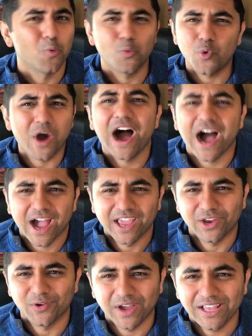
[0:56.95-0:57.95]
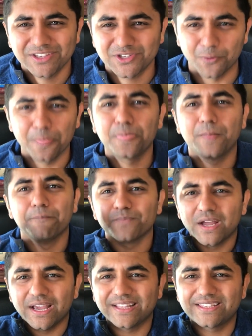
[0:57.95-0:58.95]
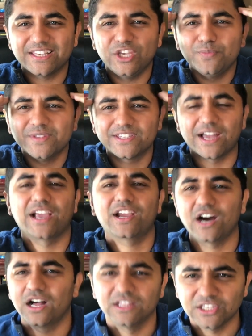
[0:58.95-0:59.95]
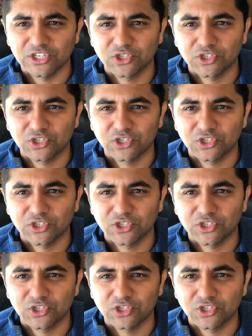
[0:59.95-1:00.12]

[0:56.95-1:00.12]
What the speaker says: Why, right? So it's human psychology.